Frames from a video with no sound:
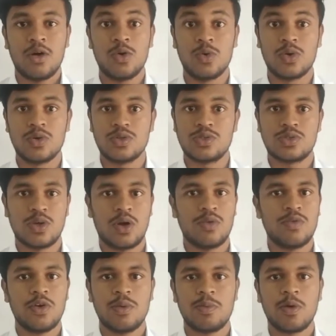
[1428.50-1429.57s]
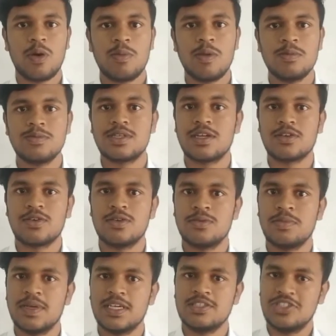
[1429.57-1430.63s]
who could solve your problems and could
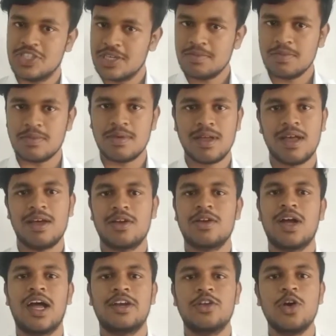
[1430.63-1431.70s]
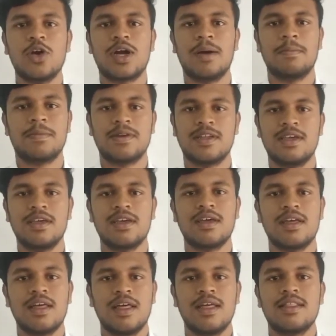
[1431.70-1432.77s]
be a gem at your company,
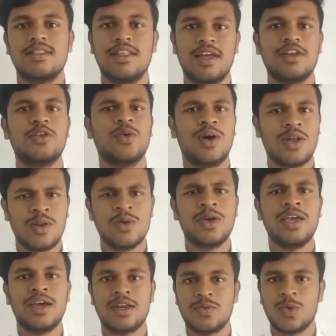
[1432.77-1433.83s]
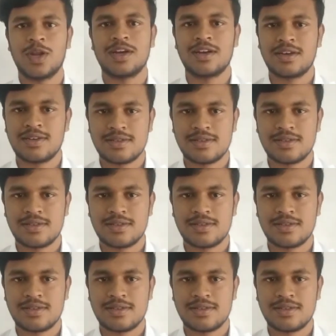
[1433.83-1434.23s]
then you are looking at one.